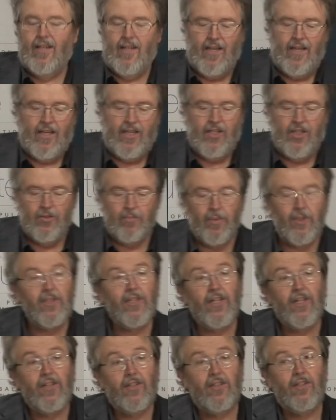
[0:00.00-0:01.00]
and
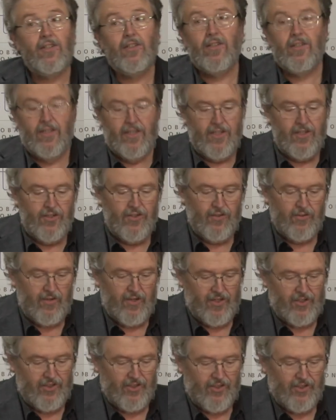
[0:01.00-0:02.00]
political
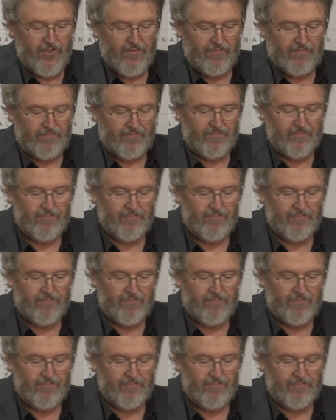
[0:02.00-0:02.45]
interests,